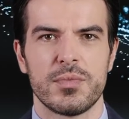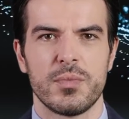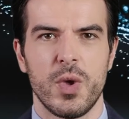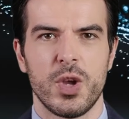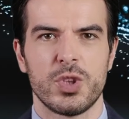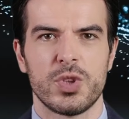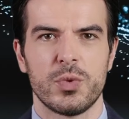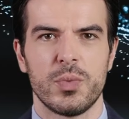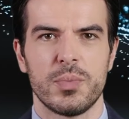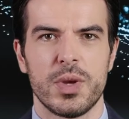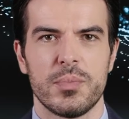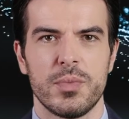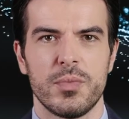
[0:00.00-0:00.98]
Multiple
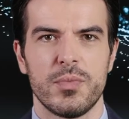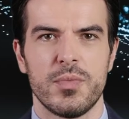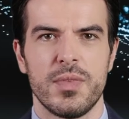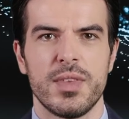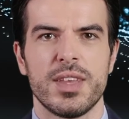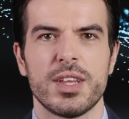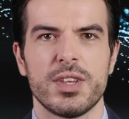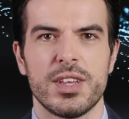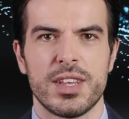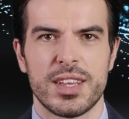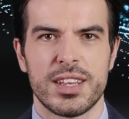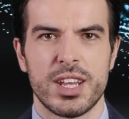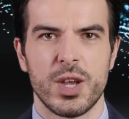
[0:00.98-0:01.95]
people,
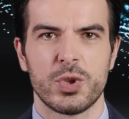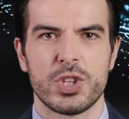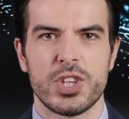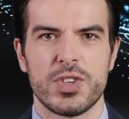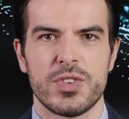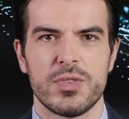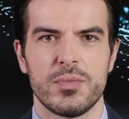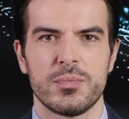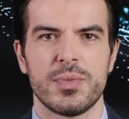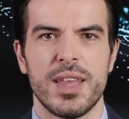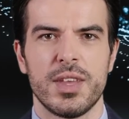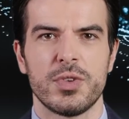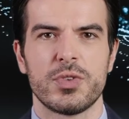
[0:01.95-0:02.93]
including coaches,
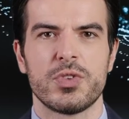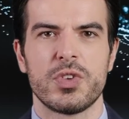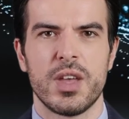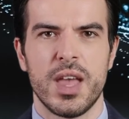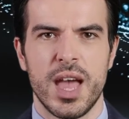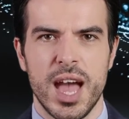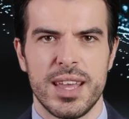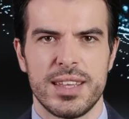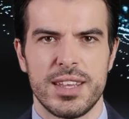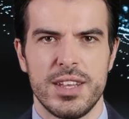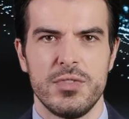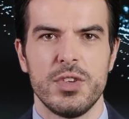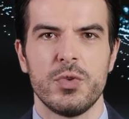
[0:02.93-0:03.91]
players, and
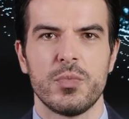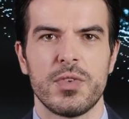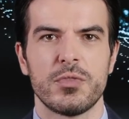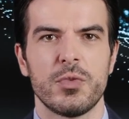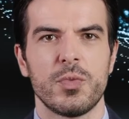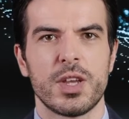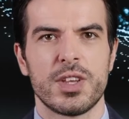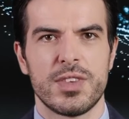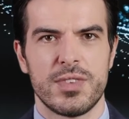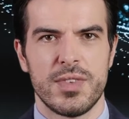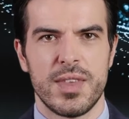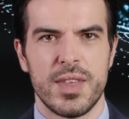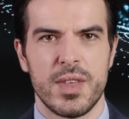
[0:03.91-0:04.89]
even
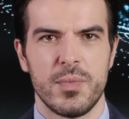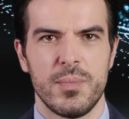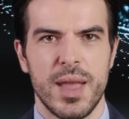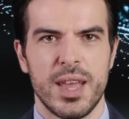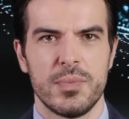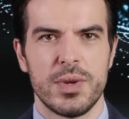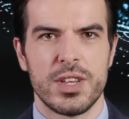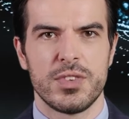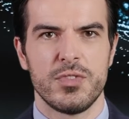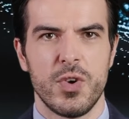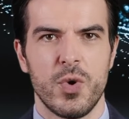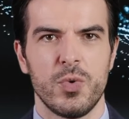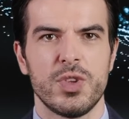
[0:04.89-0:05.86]
referees, might be
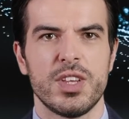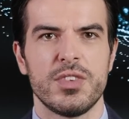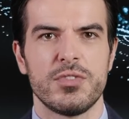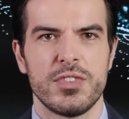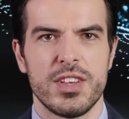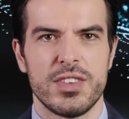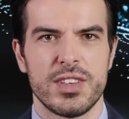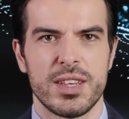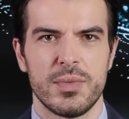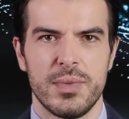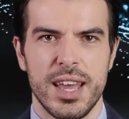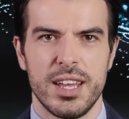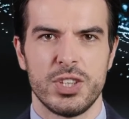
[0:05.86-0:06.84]
involved in fixing
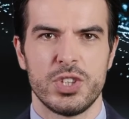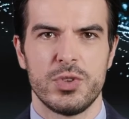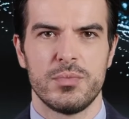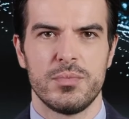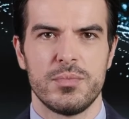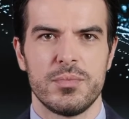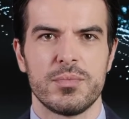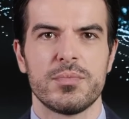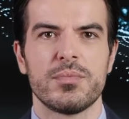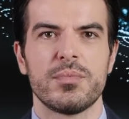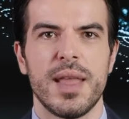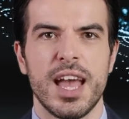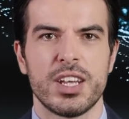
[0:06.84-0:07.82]
a match.
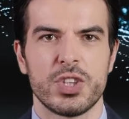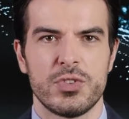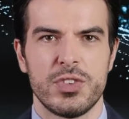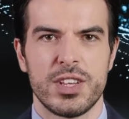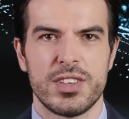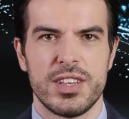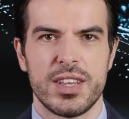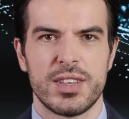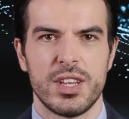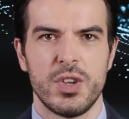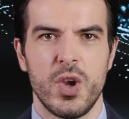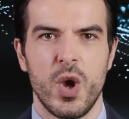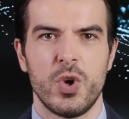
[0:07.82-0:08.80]
Match fixing
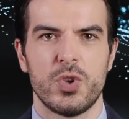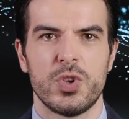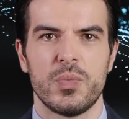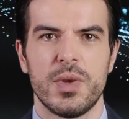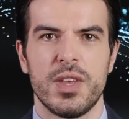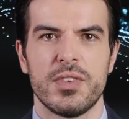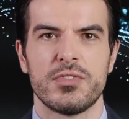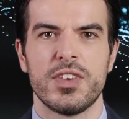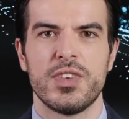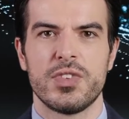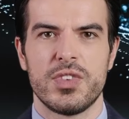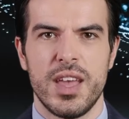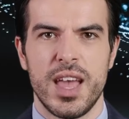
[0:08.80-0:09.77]
can also
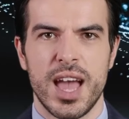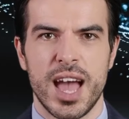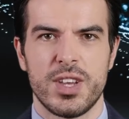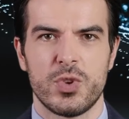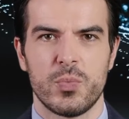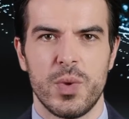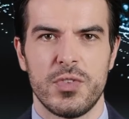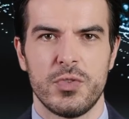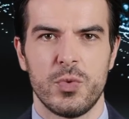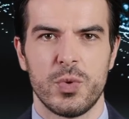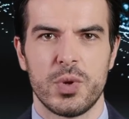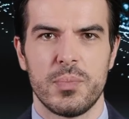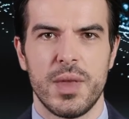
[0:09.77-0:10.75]
manifest as
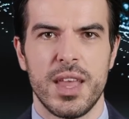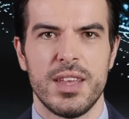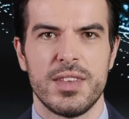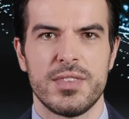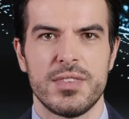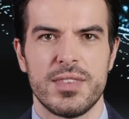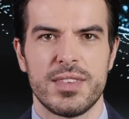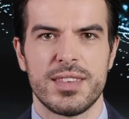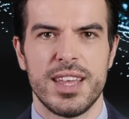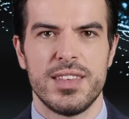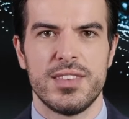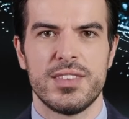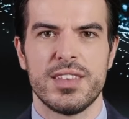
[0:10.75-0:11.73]
referee bias
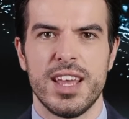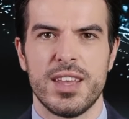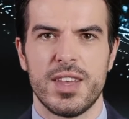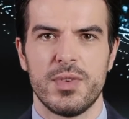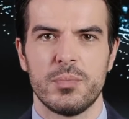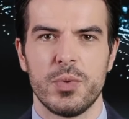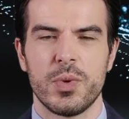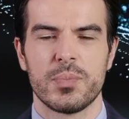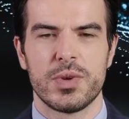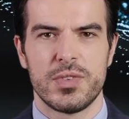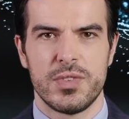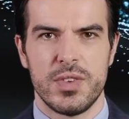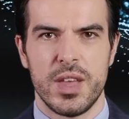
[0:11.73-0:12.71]
that is done on
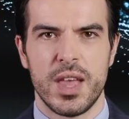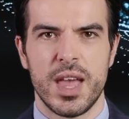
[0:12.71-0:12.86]
purpose